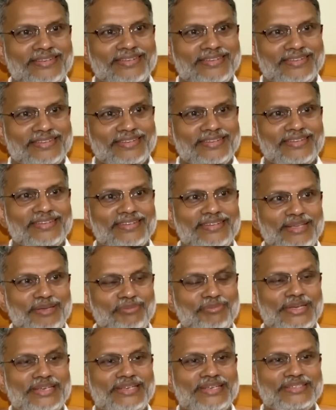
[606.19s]
uh
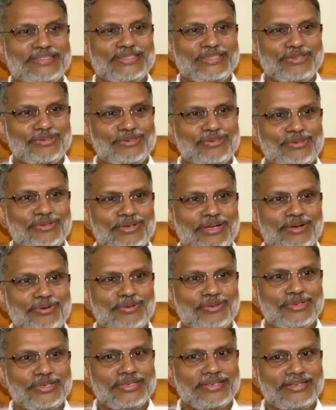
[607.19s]
impetus to
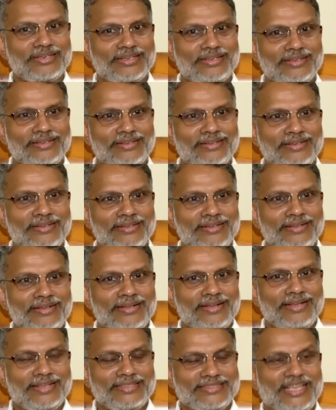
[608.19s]
our
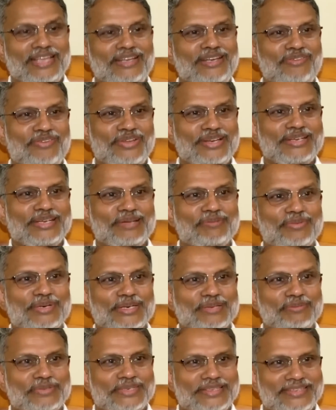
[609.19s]
scientific temperament.